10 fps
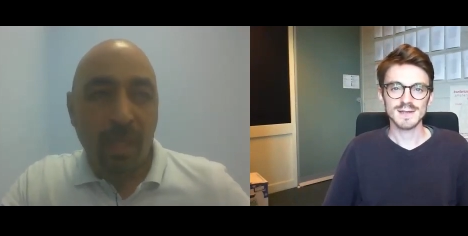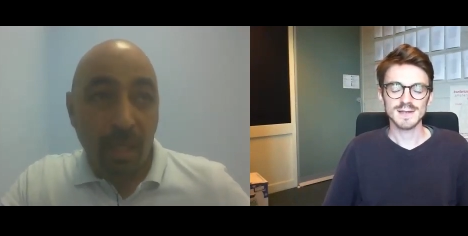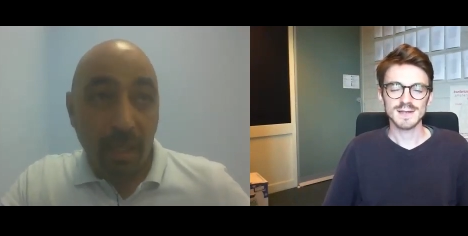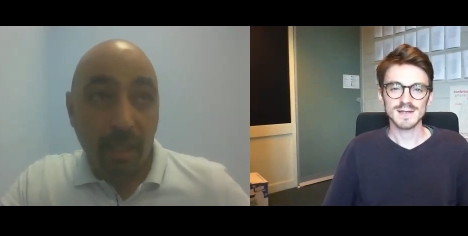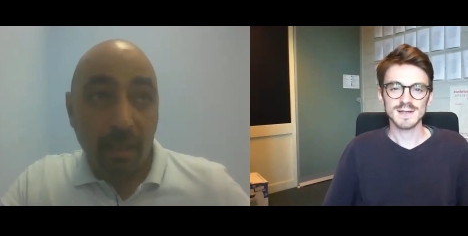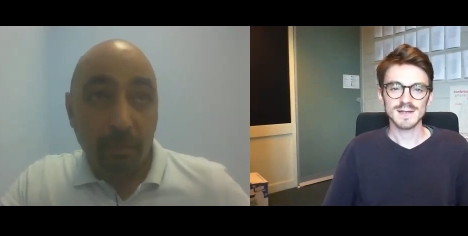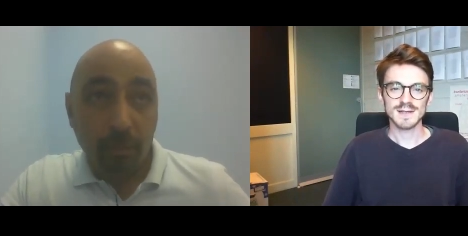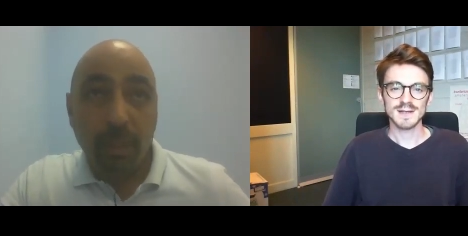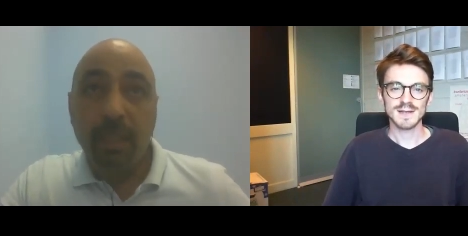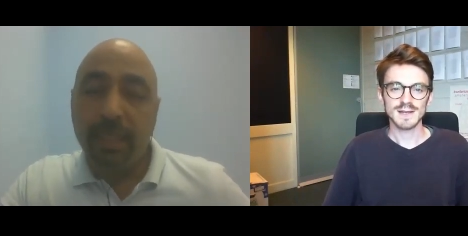Speaker 1: Uh,
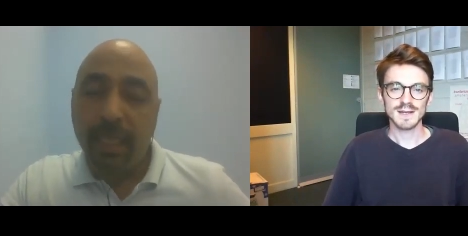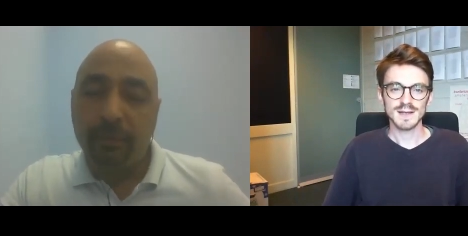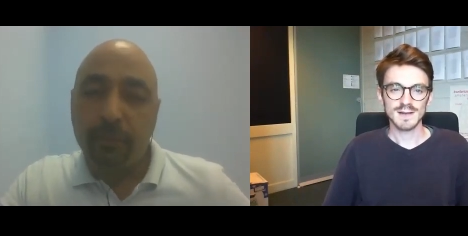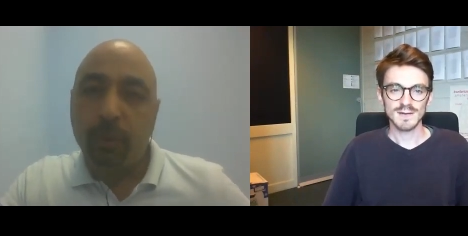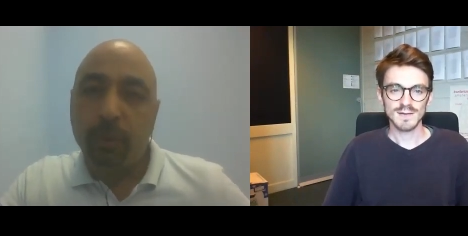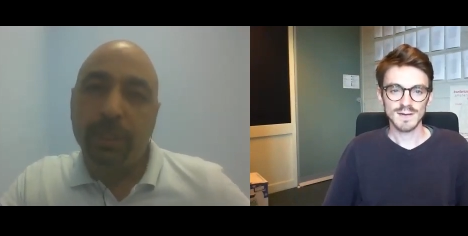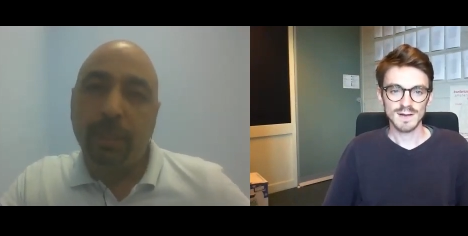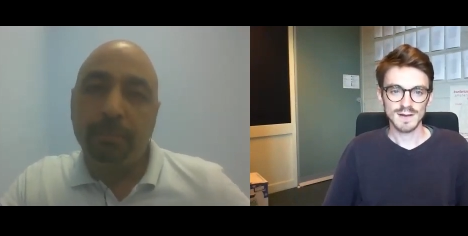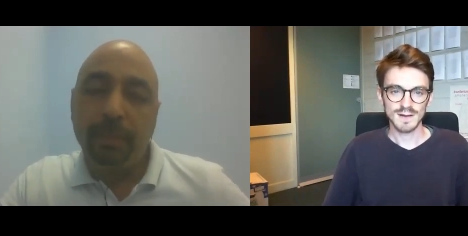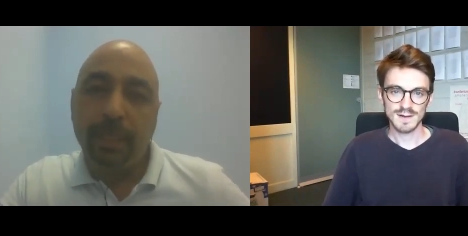well, yeah, of course.
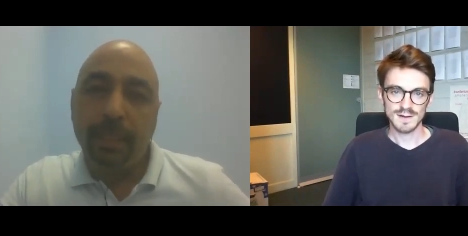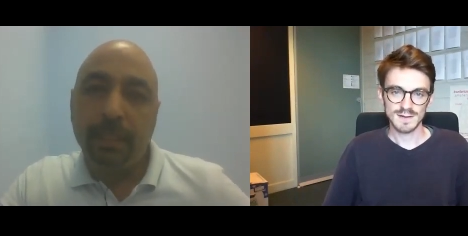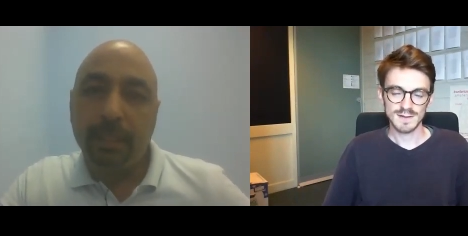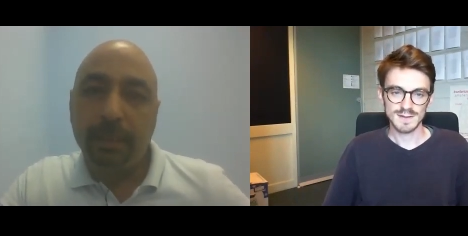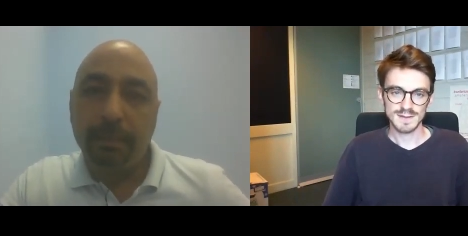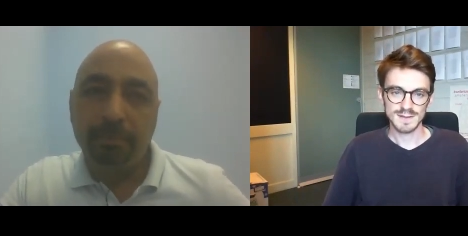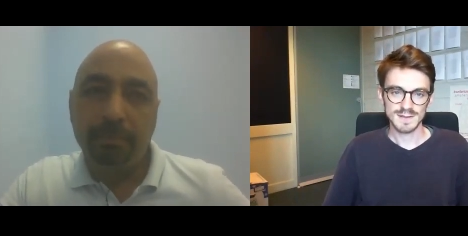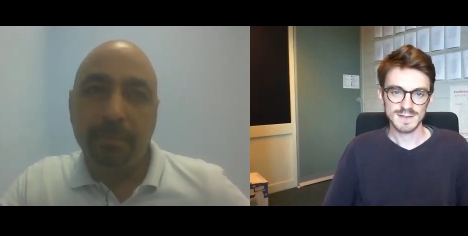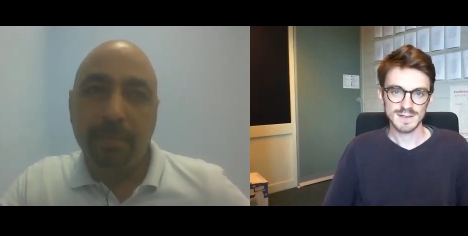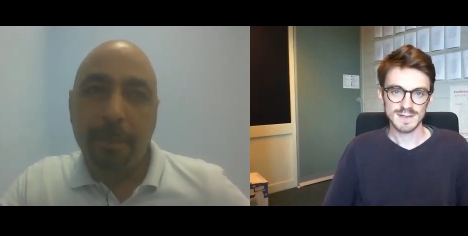I'm.
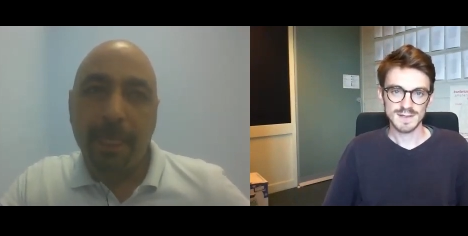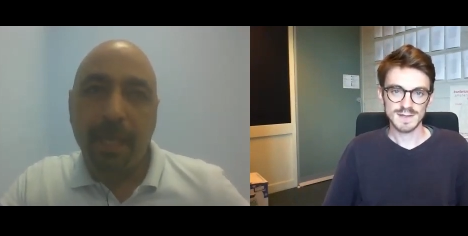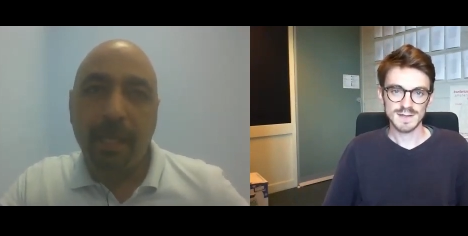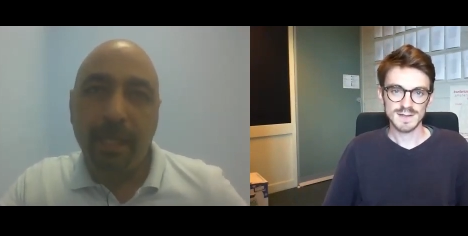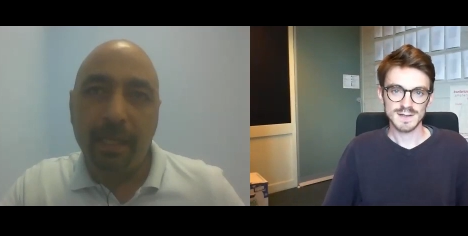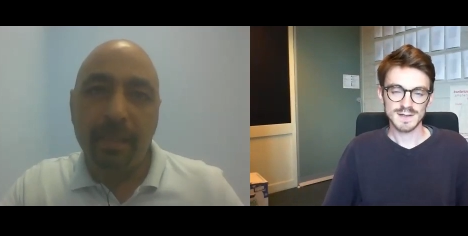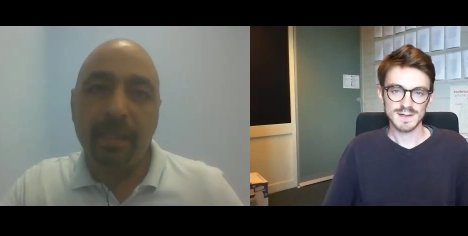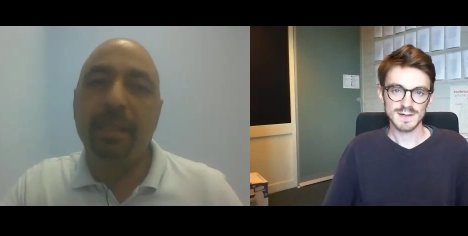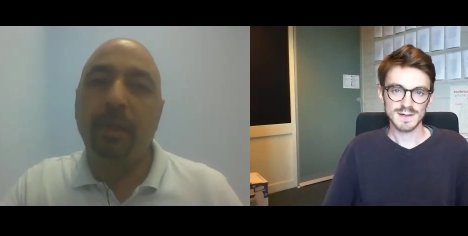Um, I think the